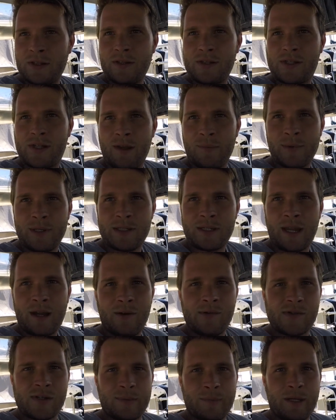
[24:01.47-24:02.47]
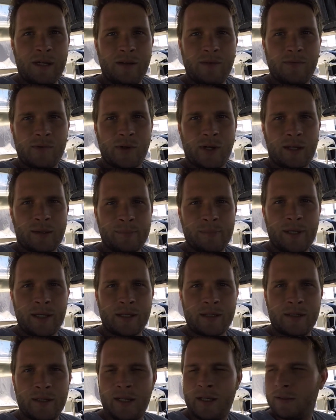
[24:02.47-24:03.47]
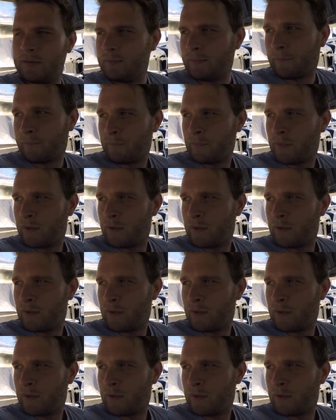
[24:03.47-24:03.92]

only so many hours I'm here for and I can bucket it out, and